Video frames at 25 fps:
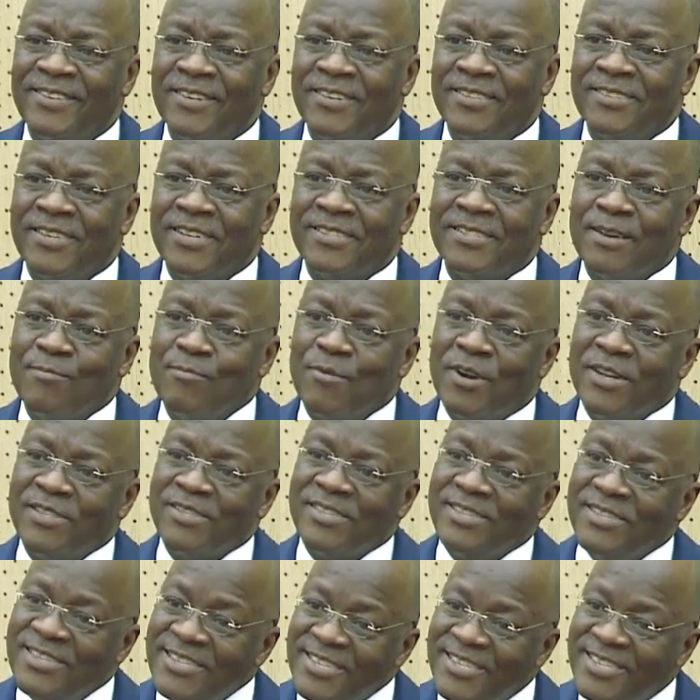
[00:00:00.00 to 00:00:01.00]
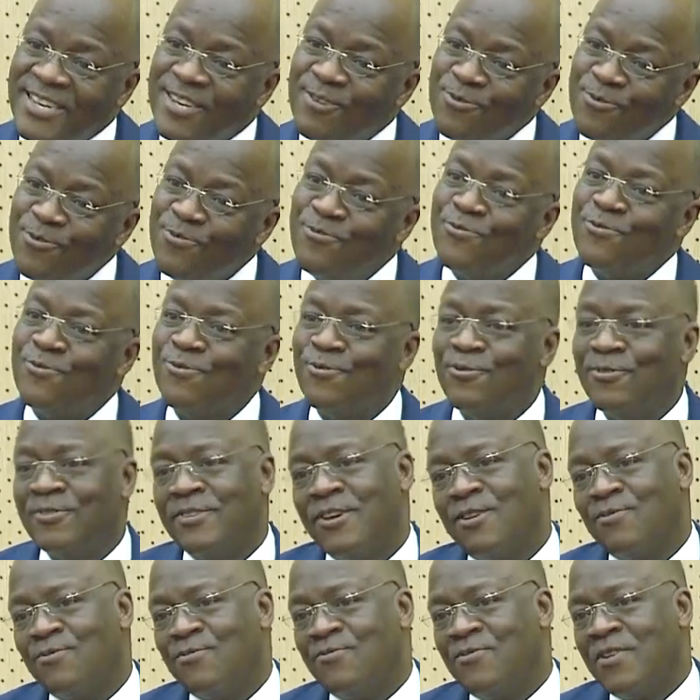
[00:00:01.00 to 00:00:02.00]
Sasa mkazidishe nguvu
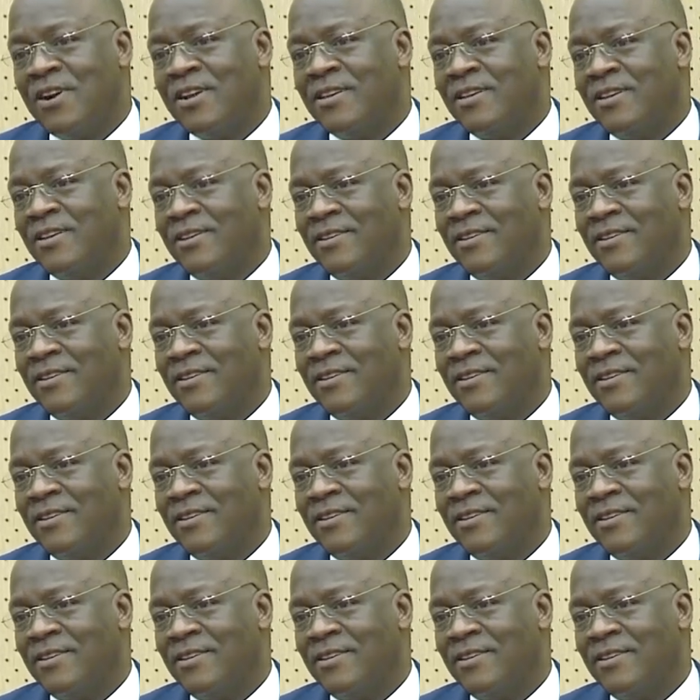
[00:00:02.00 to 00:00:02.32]
za kufanya.